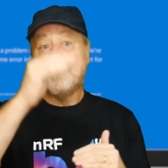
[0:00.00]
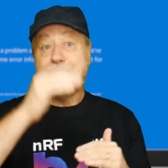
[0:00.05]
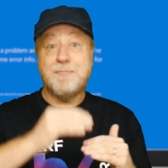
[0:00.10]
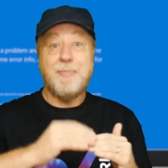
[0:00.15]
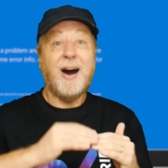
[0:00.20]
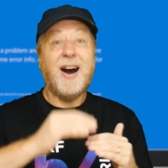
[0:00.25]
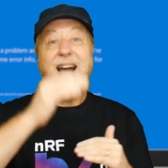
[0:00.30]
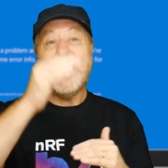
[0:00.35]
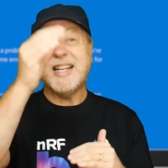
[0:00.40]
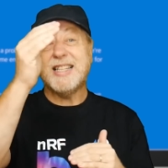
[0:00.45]

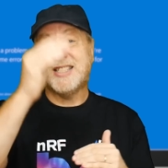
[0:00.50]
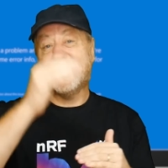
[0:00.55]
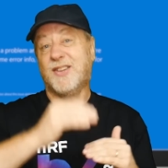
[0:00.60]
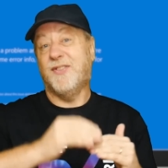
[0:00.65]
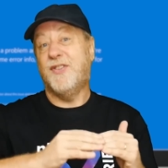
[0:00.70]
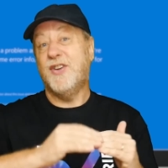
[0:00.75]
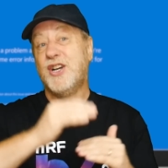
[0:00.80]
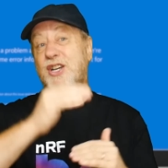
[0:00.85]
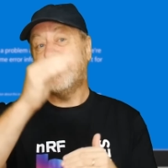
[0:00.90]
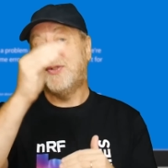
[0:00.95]
bytes, the
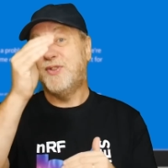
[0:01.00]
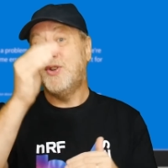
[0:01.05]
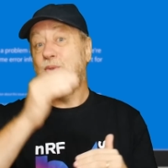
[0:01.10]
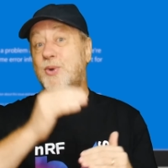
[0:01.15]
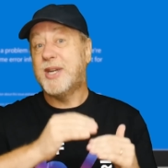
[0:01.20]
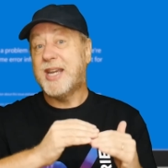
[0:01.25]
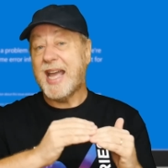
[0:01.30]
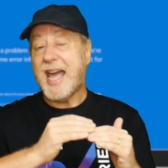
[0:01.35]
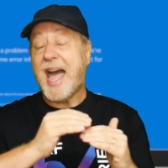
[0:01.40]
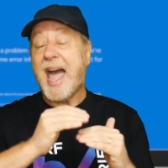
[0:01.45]
first few
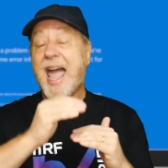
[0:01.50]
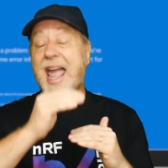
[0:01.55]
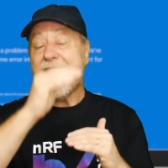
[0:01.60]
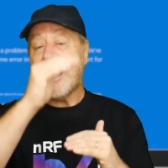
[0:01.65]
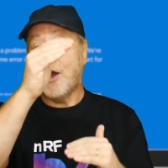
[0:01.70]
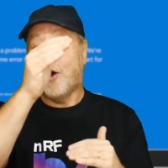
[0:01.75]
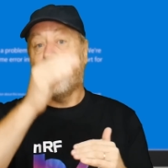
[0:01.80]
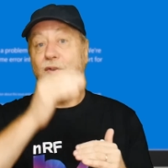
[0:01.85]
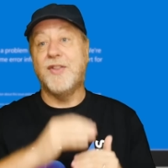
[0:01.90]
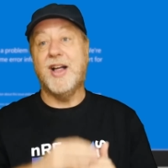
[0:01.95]

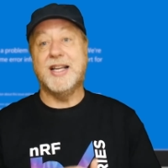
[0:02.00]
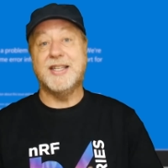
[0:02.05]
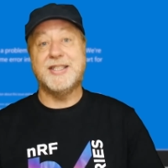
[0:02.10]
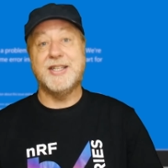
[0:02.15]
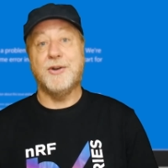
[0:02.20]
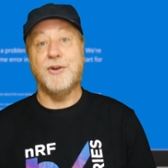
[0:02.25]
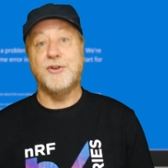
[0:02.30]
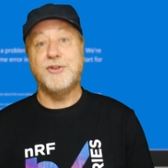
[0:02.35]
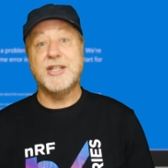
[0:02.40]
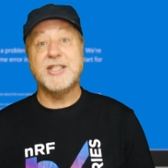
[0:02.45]
K of that
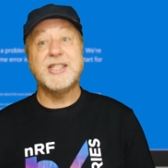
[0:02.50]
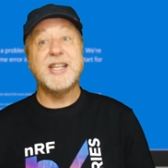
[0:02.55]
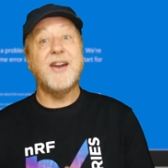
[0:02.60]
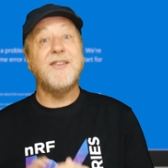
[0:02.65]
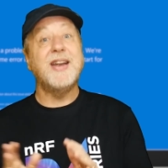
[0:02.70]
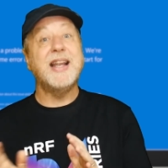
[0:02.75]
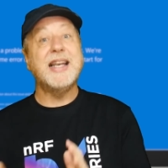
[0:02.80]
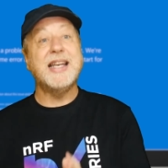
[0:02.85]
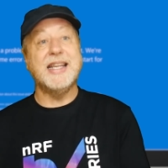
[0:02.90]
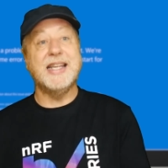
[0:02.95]
0 address, they're
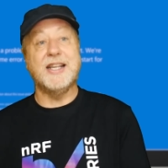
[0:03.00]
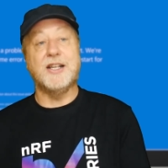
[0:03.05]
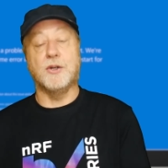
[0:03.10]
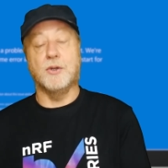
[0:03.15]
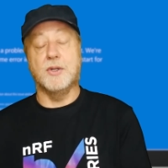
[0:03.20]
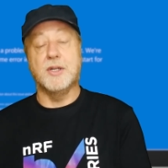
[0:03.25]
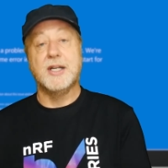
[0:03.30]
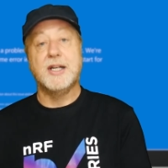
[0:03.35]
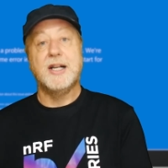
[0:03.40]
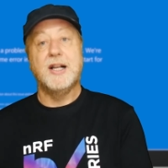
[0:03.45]

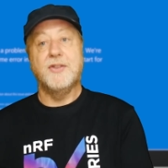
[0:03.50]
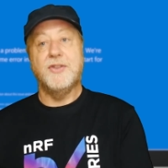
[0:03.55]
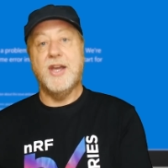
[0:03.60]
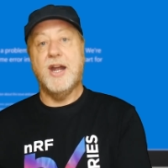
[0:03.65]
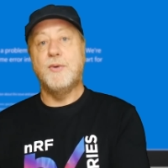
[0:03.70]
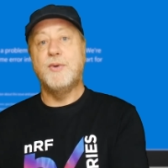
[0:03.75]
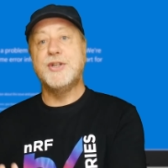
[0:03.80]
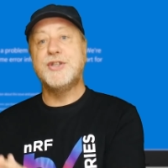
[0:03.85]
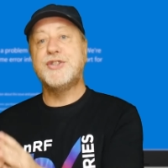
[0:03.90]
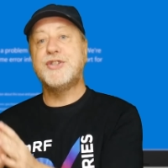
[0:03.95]
illegal.
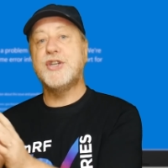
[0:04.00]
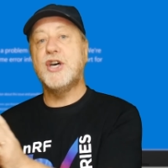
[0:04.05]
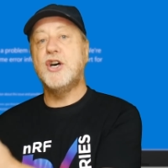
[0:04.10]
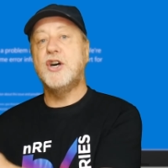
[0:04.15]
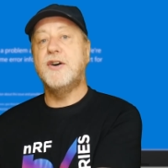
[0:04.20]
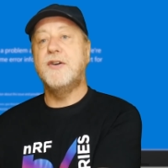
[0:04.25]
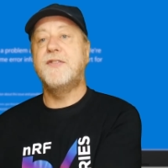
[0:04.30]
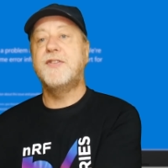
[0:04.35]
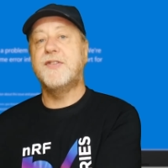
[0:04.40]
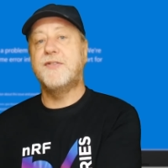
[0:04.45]
They're
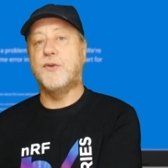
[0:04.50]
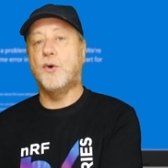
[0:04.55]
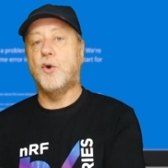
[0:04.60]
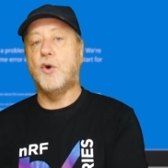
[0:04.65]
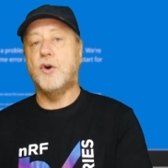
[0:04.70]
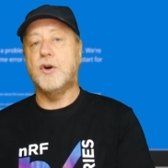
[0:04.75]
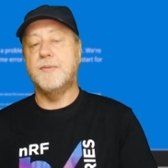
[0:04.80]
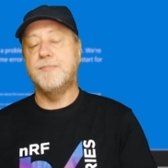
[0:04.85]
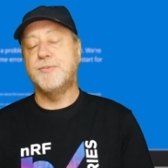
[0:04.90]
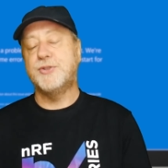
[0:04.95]
reserved
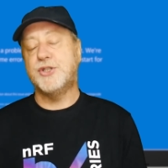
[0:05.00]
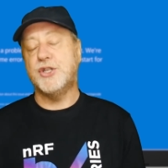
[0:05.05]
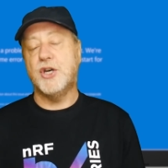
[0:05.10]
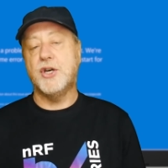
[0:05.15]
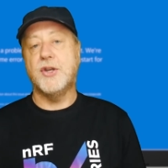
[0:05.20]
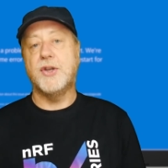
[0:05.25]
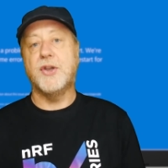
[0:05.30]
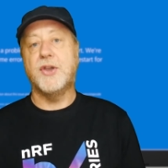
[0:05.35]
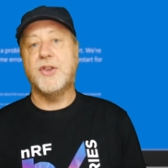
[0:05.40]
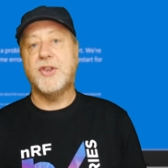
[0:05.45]
for
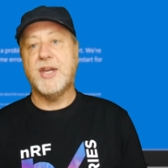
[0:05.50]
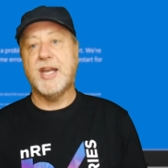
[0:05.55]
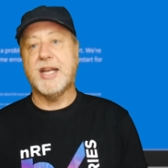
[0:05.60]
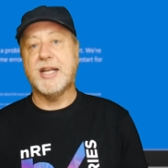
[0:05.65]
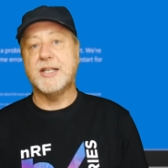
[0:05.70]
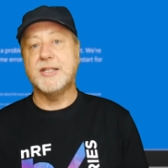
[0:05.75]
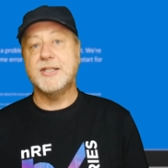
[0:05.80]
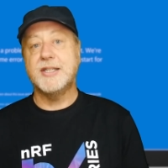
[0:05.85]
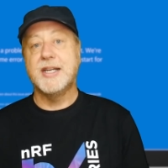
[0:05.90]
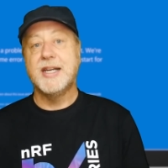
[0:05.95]
certain
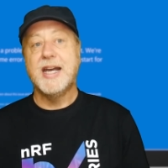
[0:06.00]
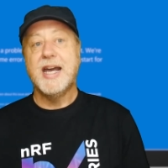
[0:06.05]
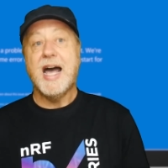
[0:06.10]
things.